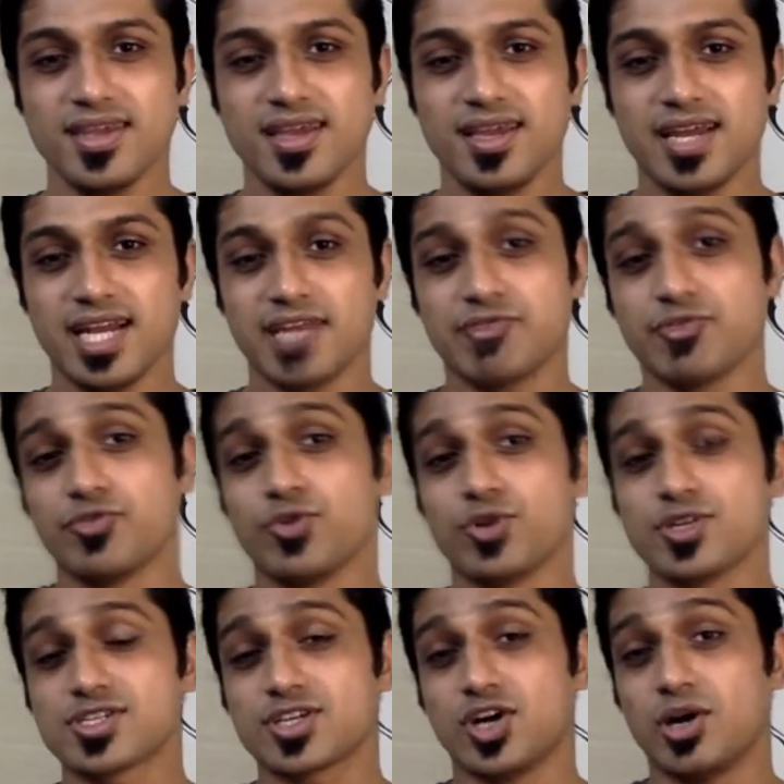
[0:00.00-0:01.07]
And if you've
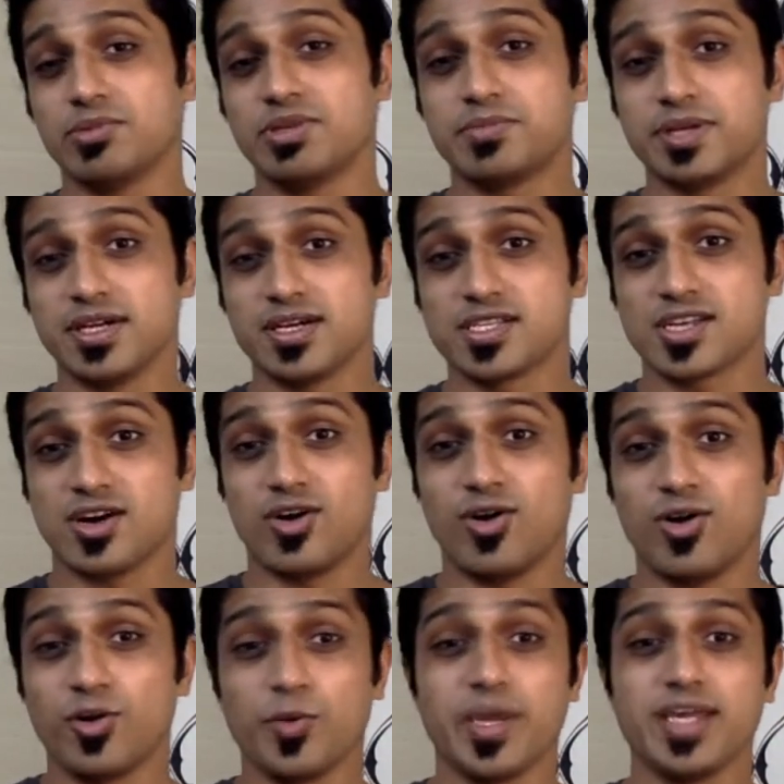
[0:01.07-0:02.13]
noticed, common prayers are
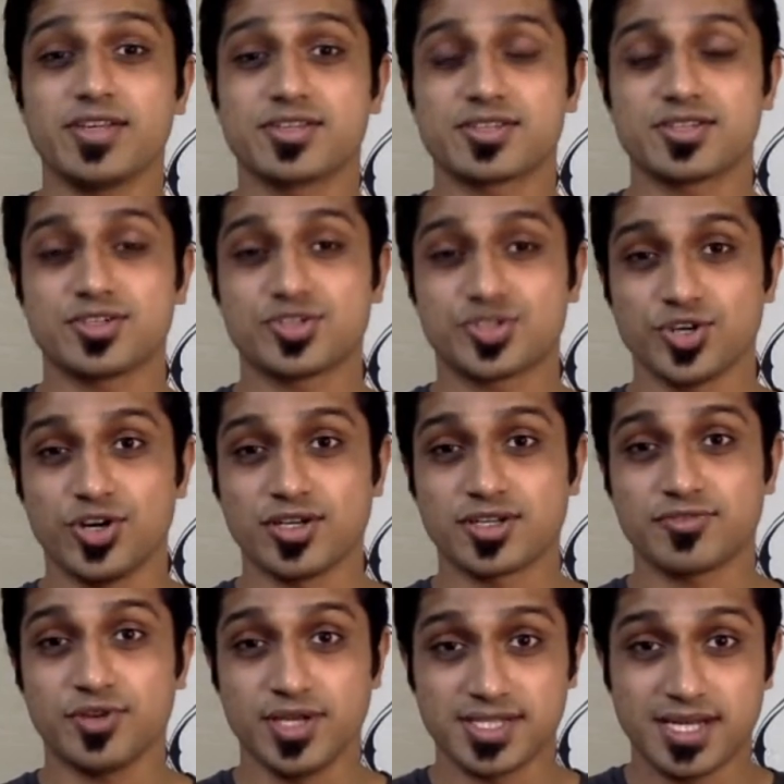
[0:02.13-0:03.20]
always short.
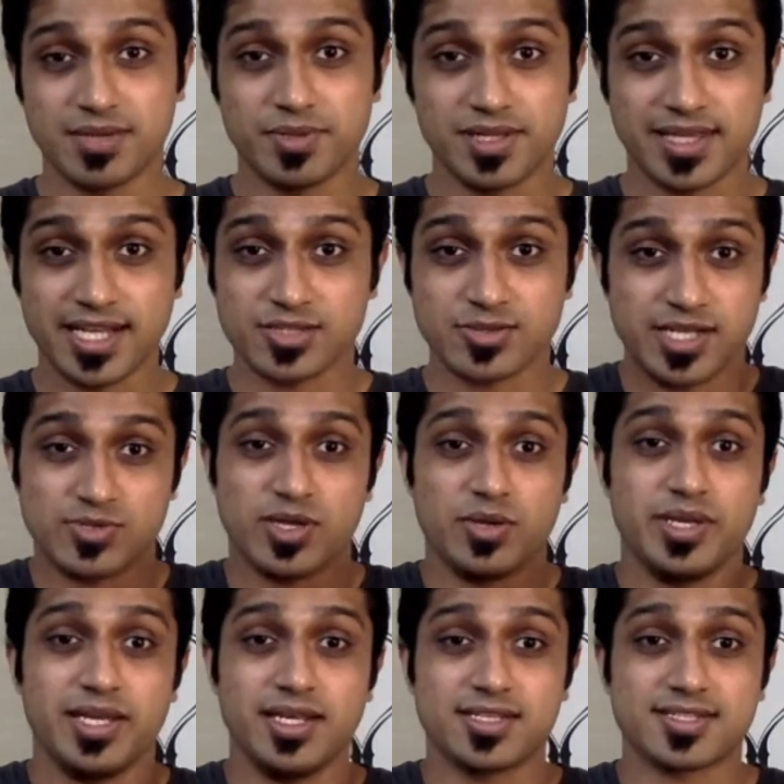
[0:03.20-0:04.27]
For example, that's why
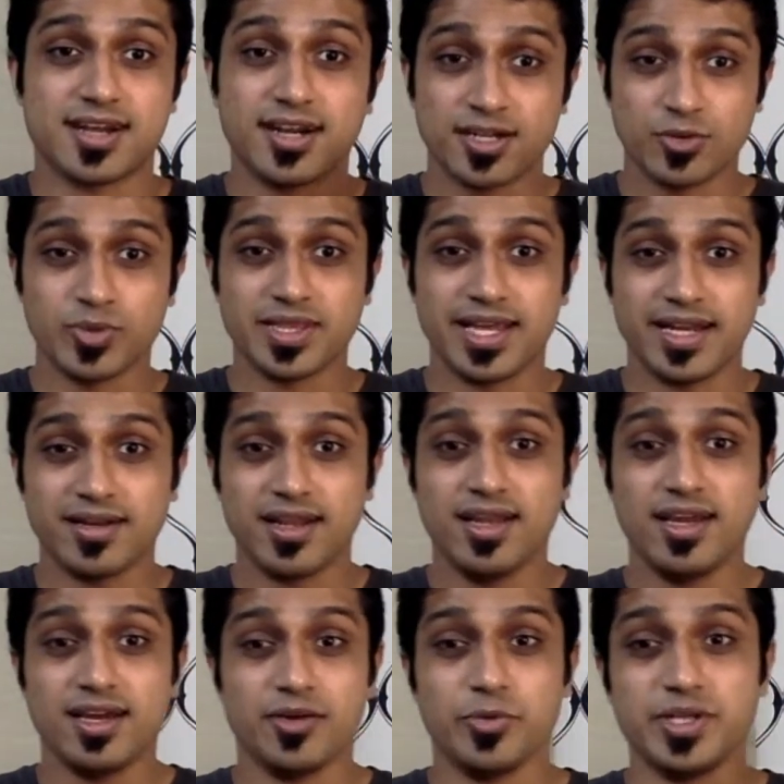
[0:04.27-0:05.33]
we started
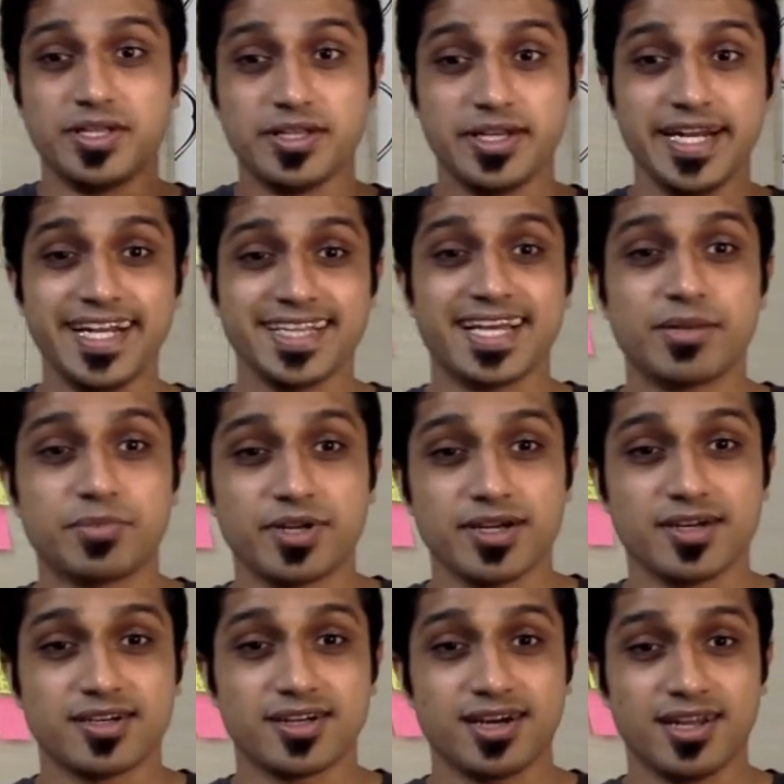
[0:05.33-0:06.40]
with reading that
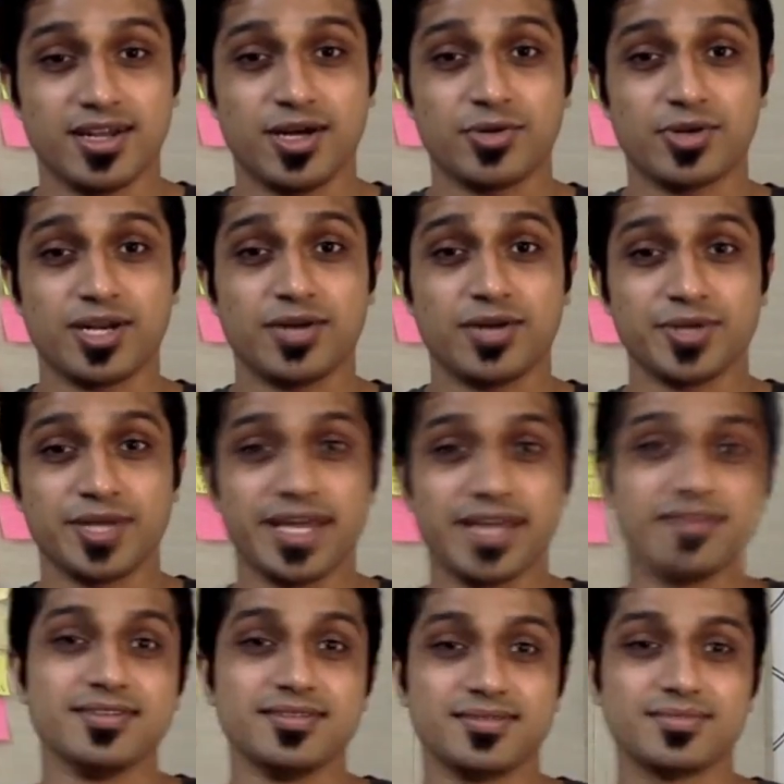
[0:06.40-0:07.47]
prayer out loud together.
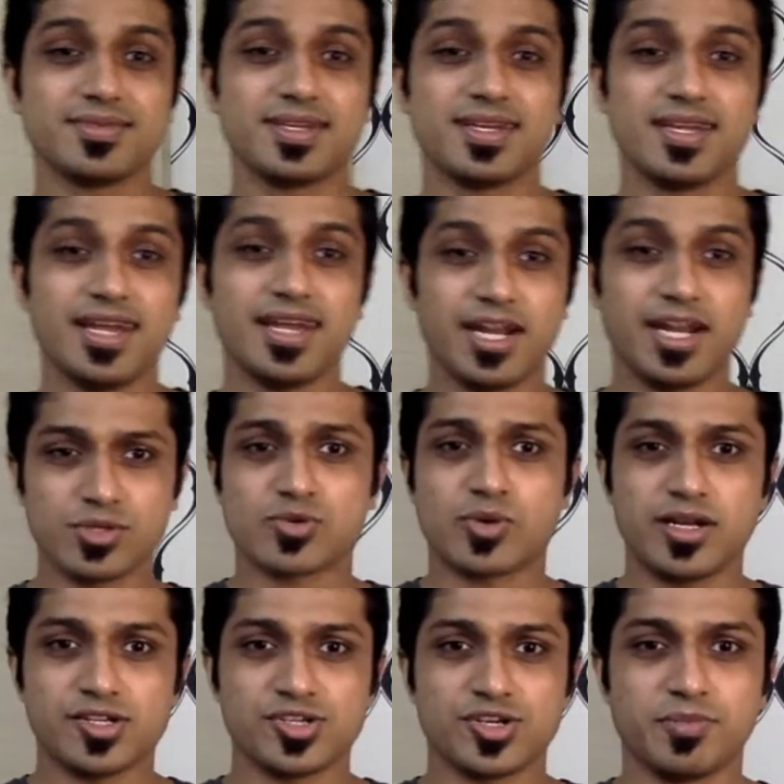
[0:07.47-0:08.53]
And it was quite a
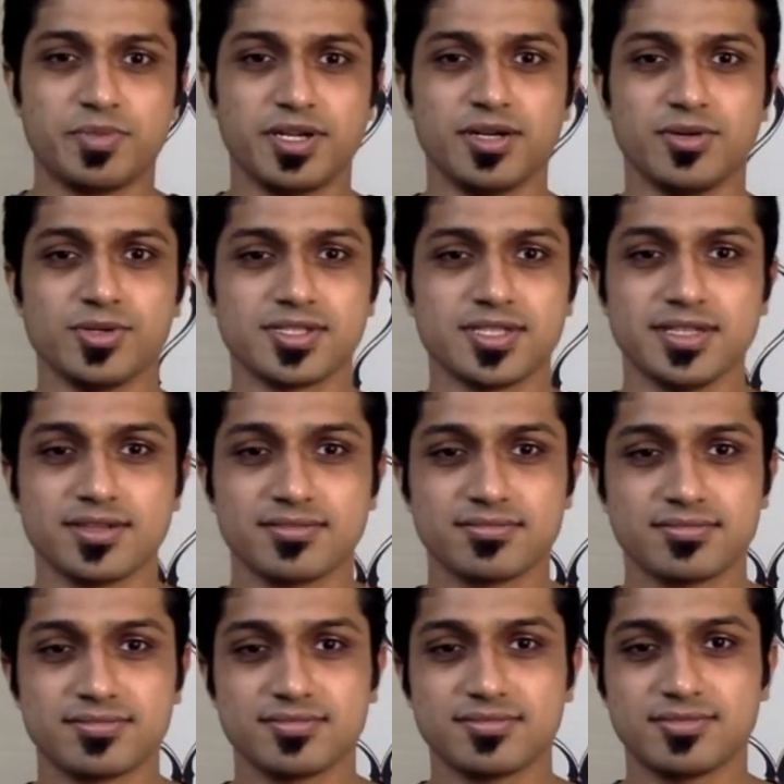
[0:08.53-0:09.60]
short prayer, wasn't it?
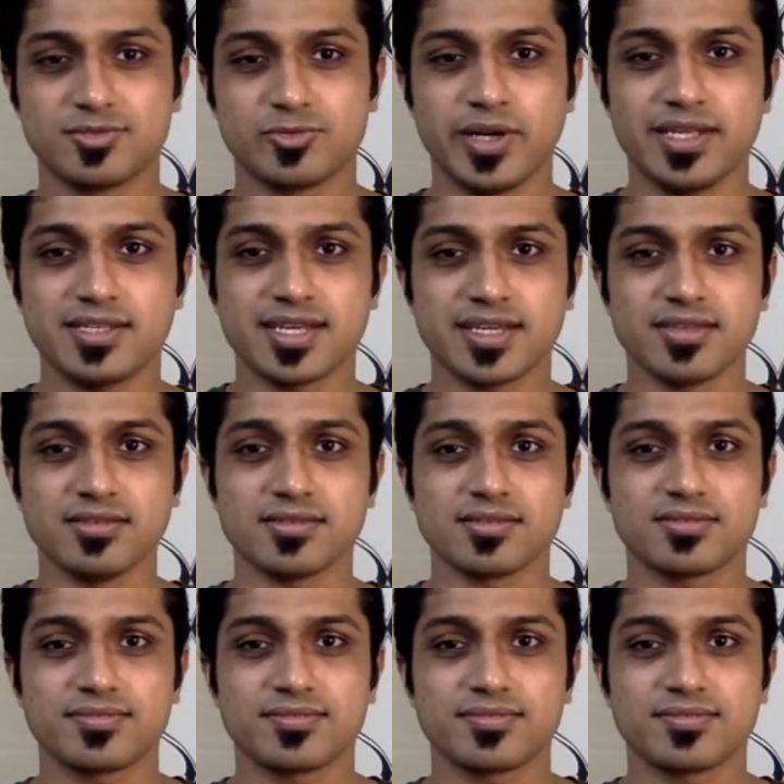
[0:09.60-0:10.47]
20 seconds.